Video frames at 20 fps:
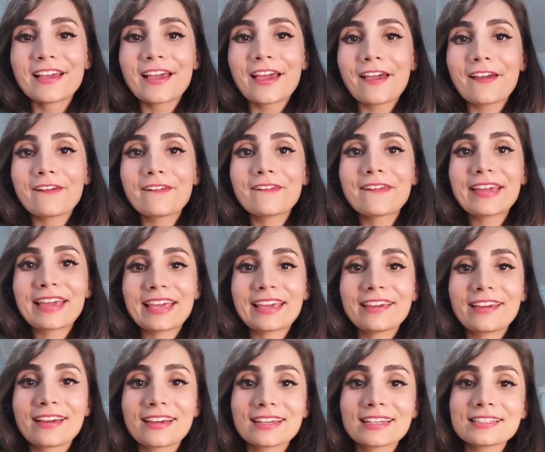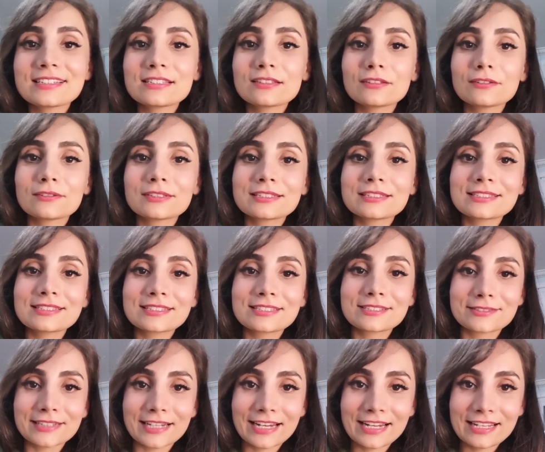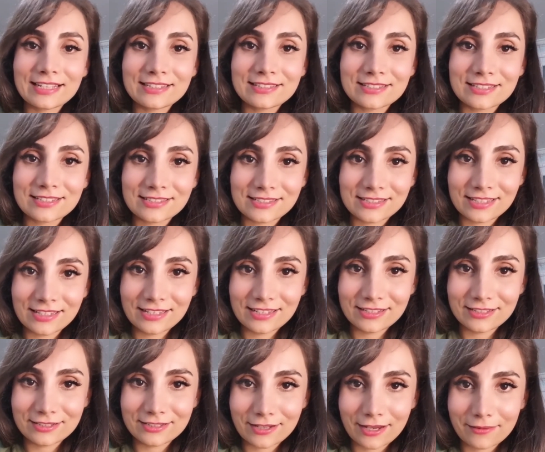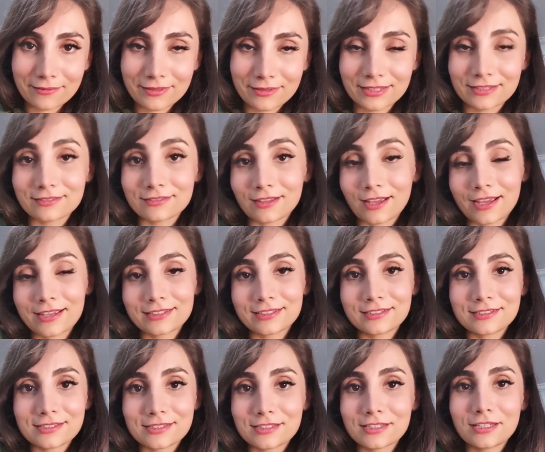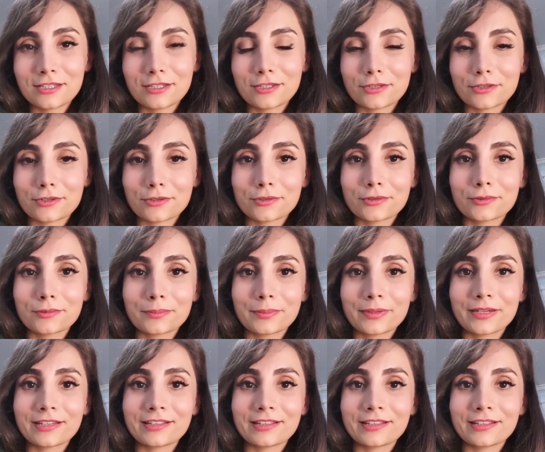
Okay, guys, it was great seeing you. I mean, I didn't see you, but